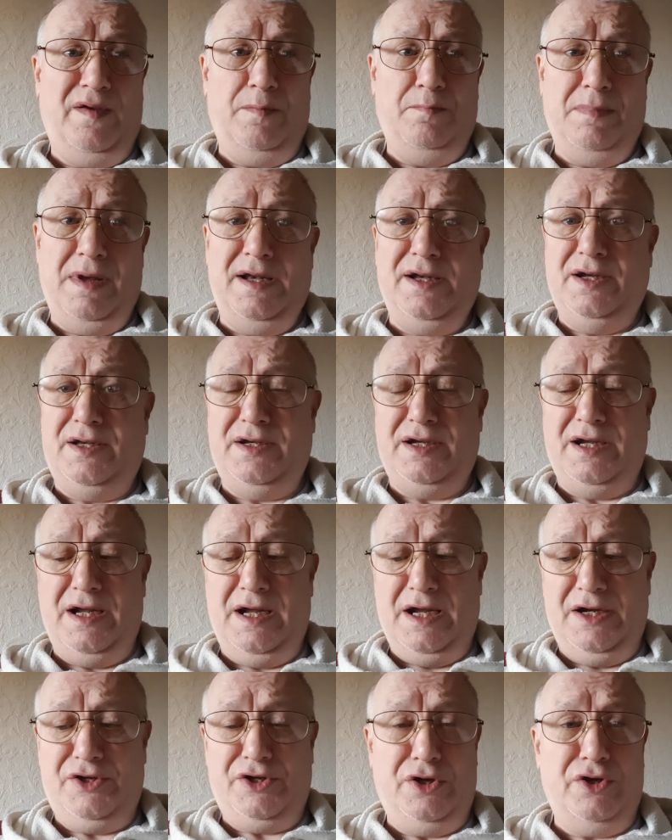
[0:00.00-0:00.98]
in
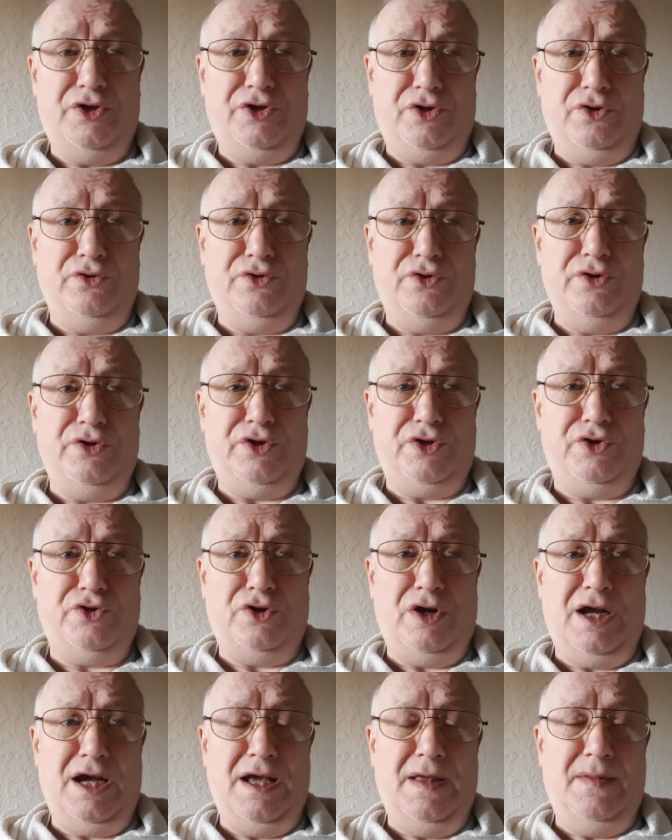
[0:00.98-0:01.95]
meditation. So just
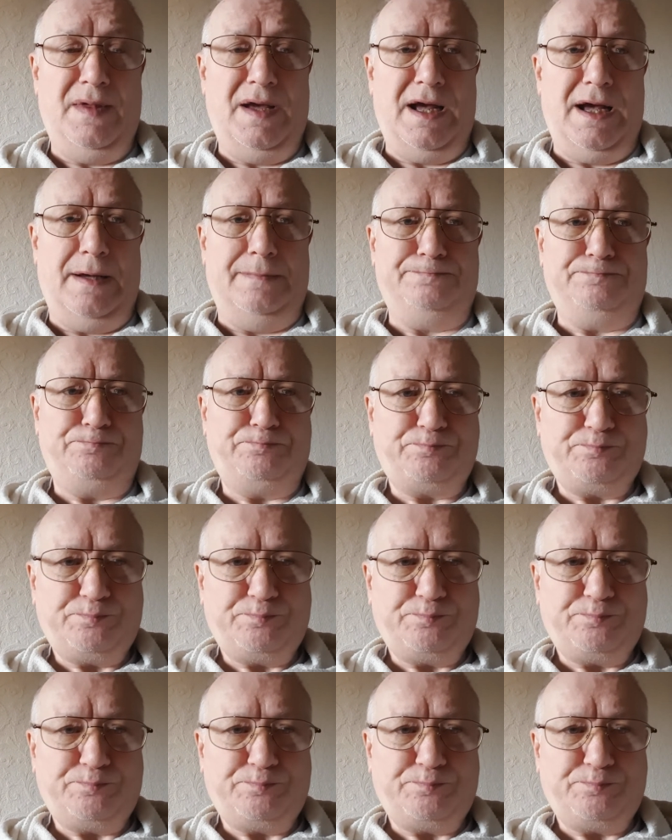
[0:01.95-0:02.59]
try that.